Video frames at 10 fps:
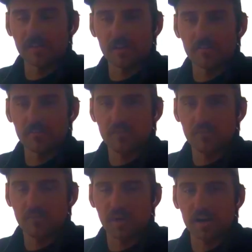So
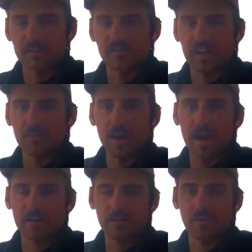product
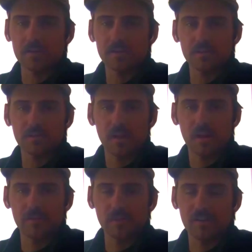feedback, questions,
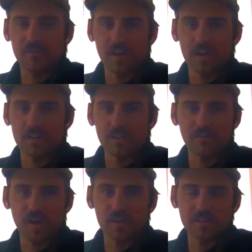whatever you might find, you
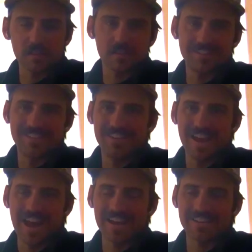can find us
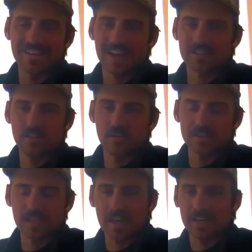at Decked
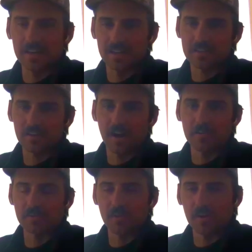USA on
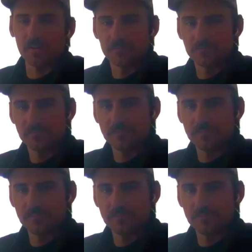Instagram as well.